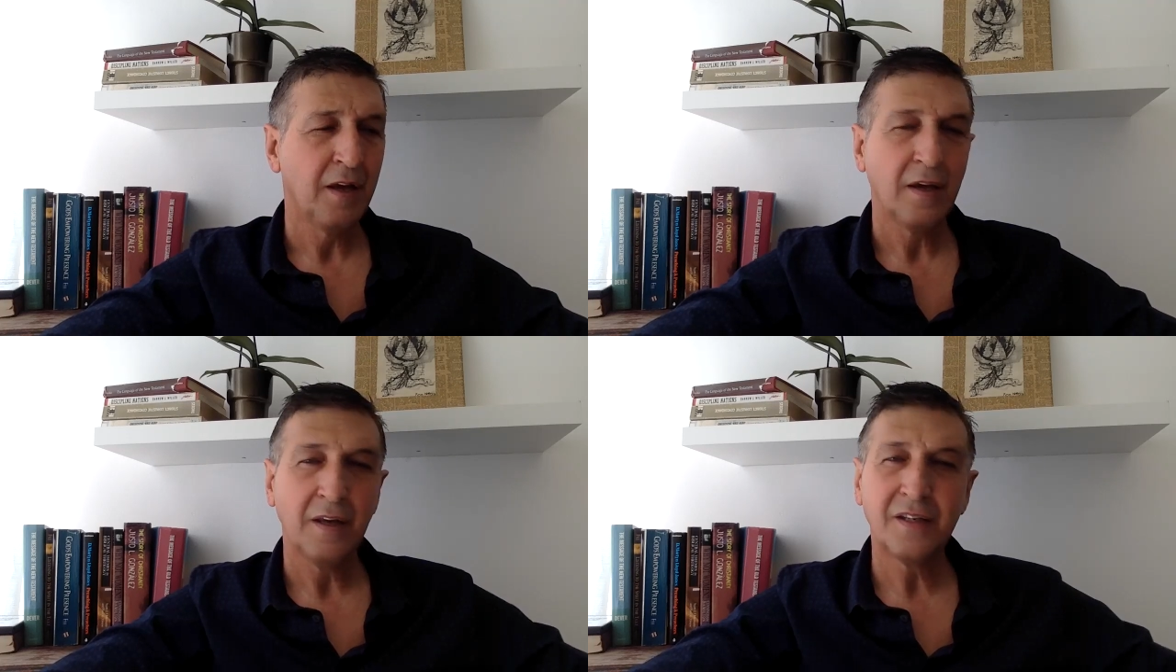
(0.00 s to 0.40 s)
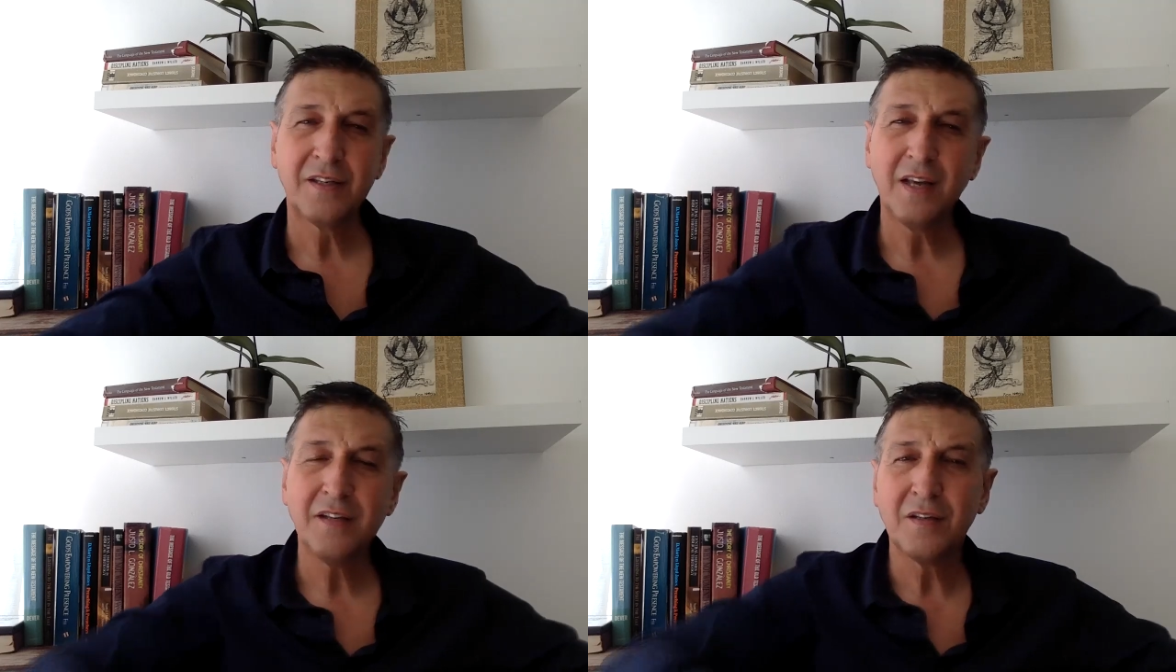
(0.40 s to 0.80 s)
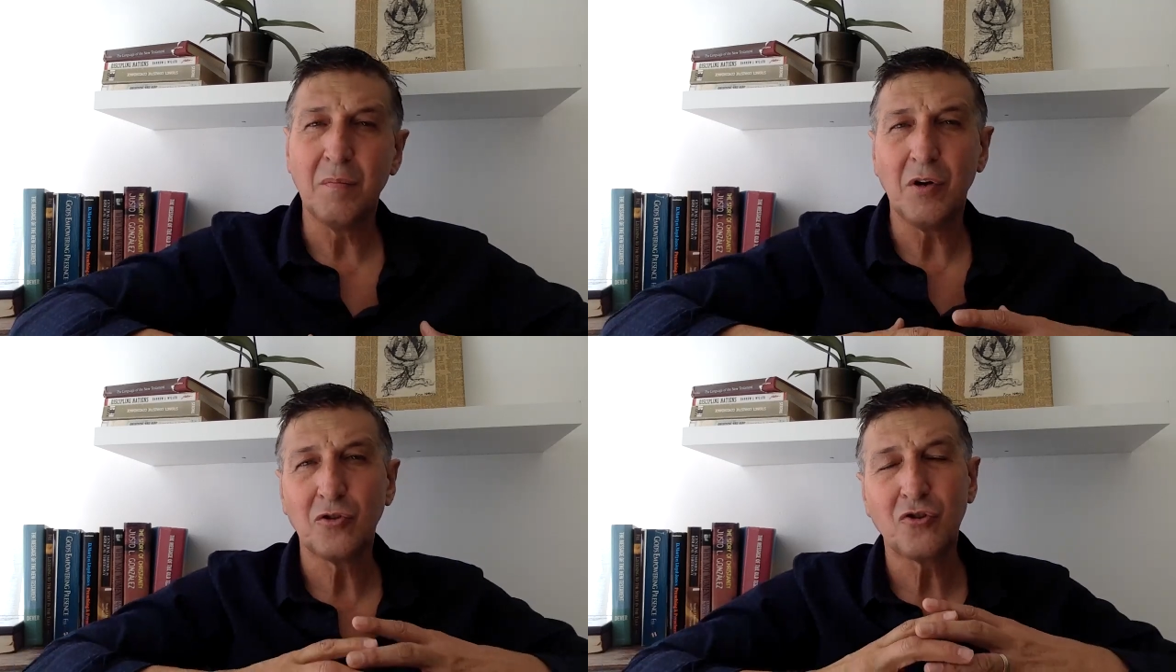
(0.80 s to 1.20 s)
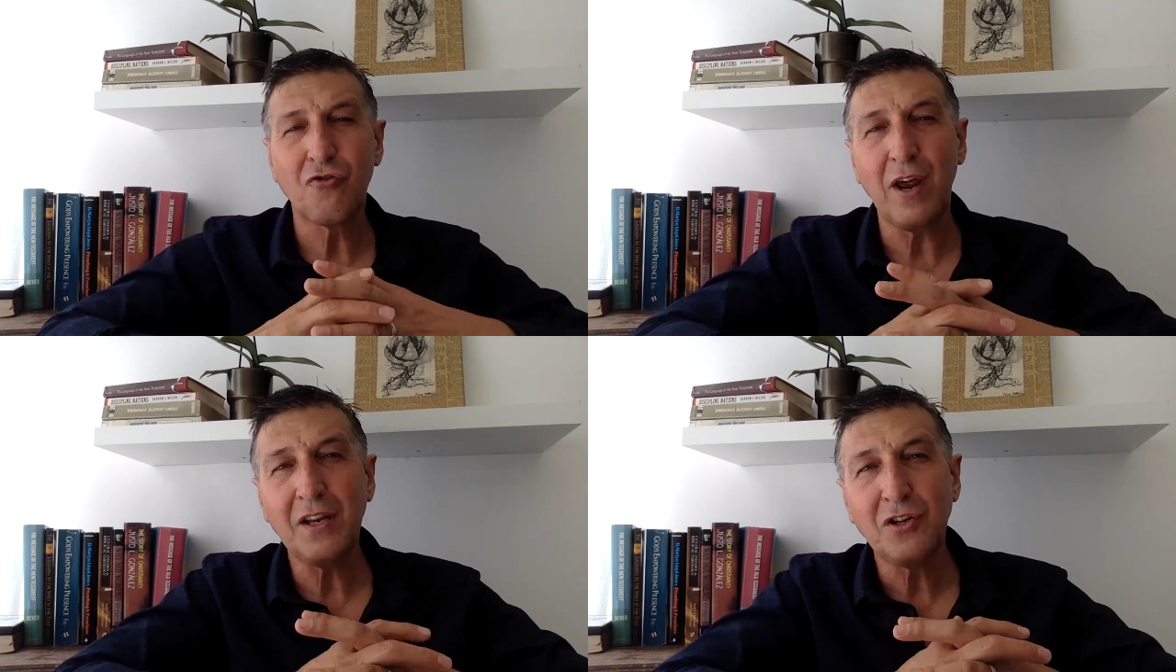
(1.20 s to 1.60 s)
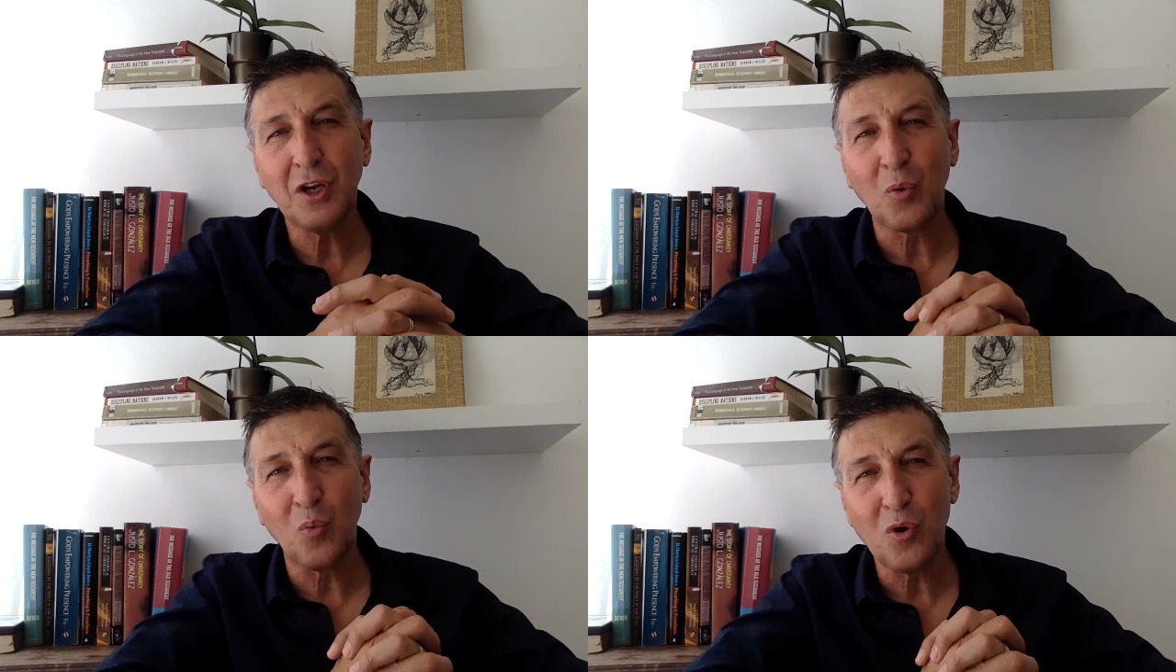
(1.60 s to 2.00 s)
It says the most
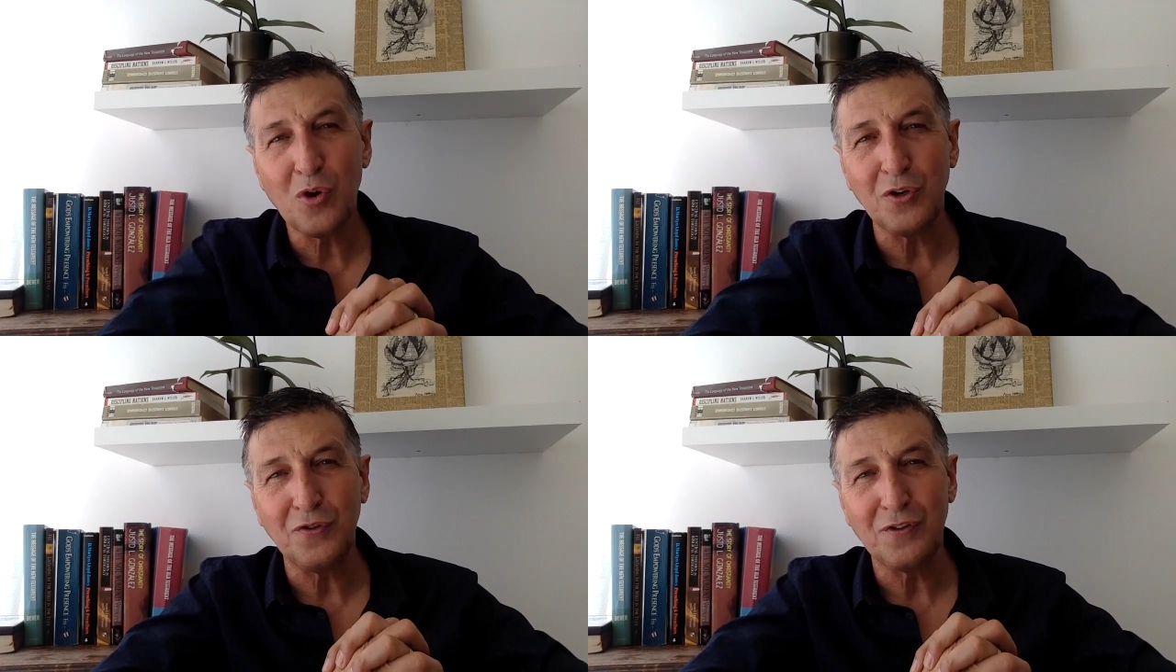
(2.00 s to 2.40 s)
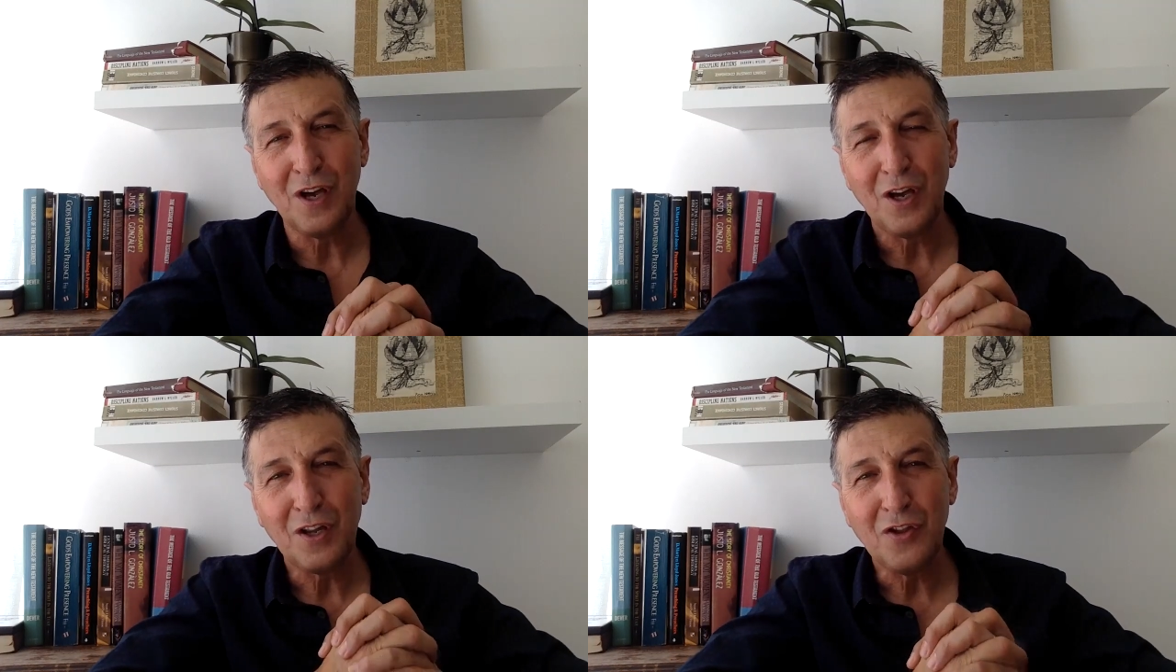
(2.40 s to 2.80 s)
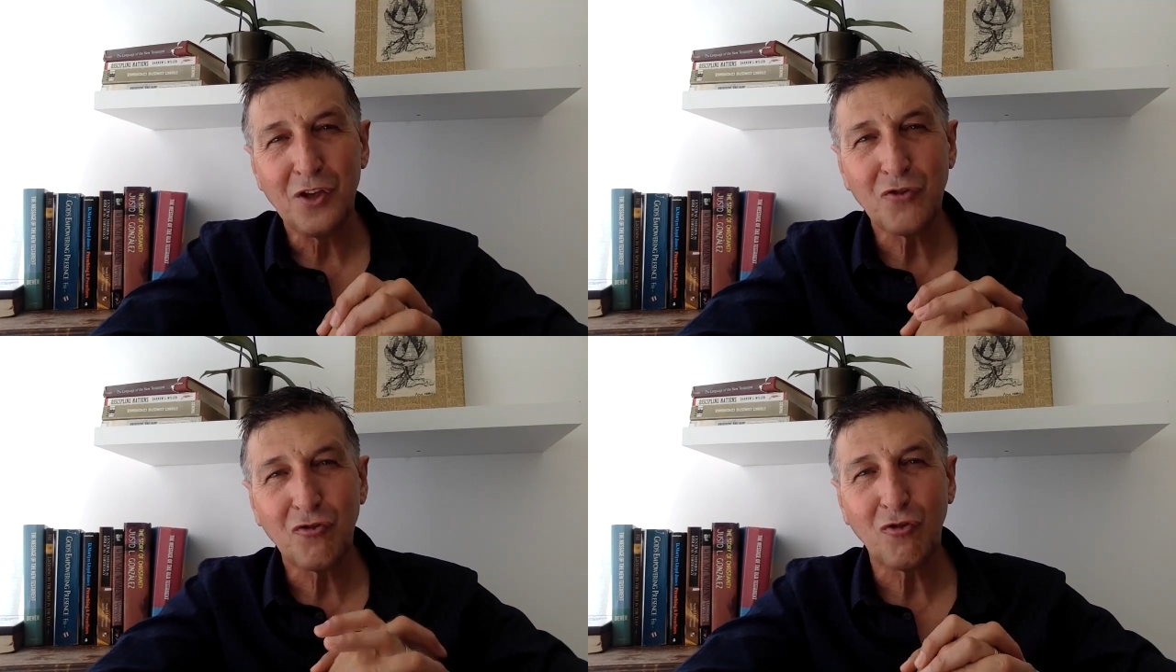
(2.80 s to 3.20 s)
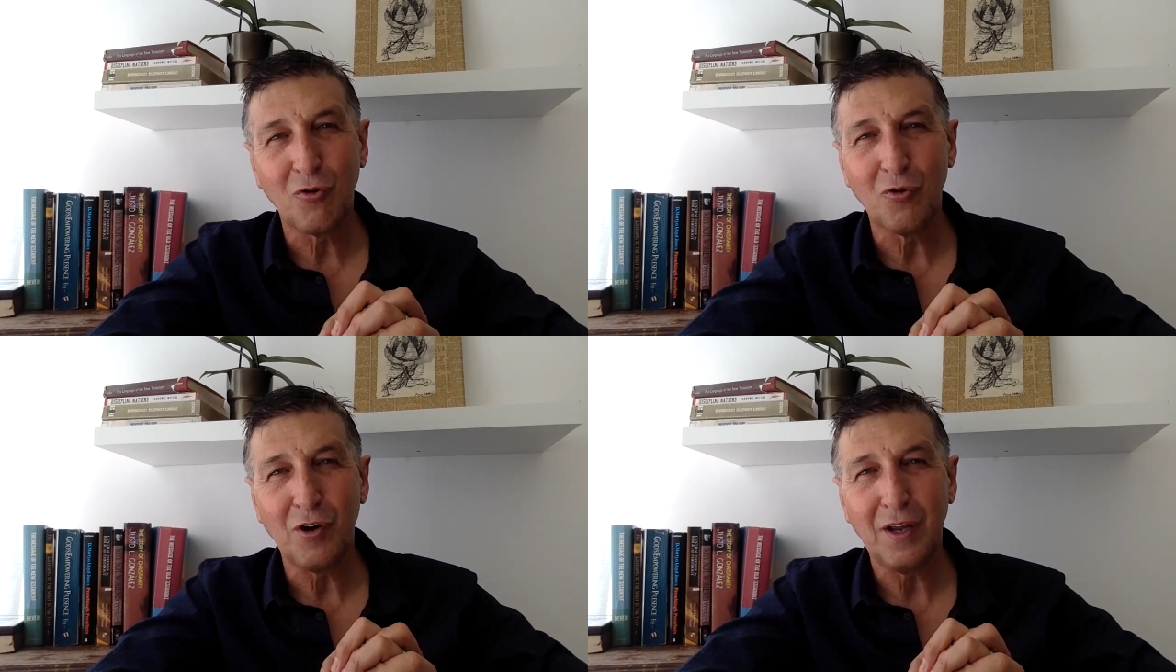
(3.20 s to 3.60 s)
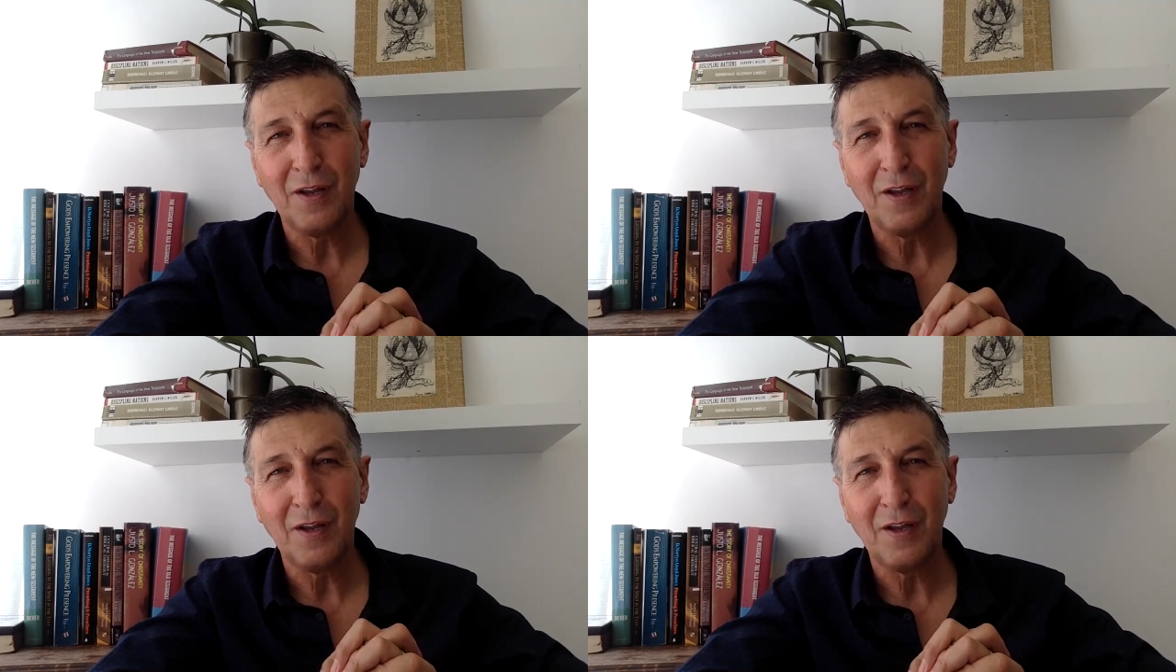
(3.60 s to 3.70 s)
tragic words in this story.